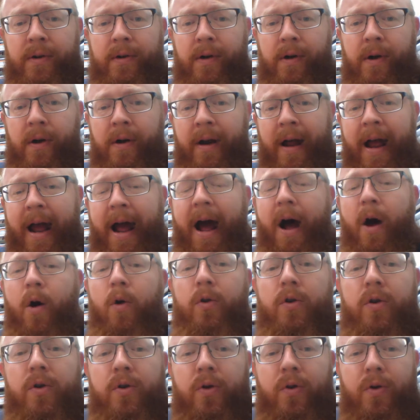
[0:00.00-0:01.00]
on how
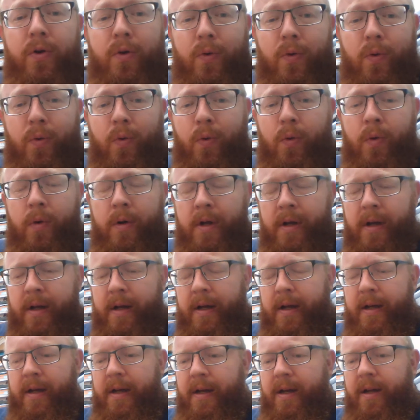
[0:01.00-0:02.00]
to do
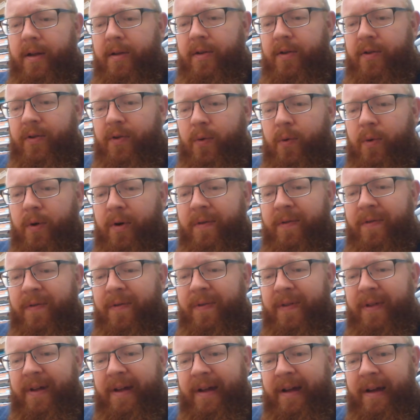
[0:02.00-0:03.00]
the sort of
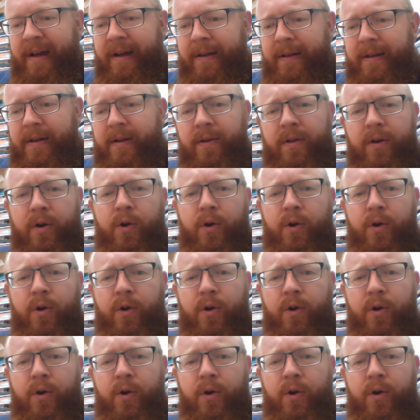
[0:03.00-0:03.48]
thing, the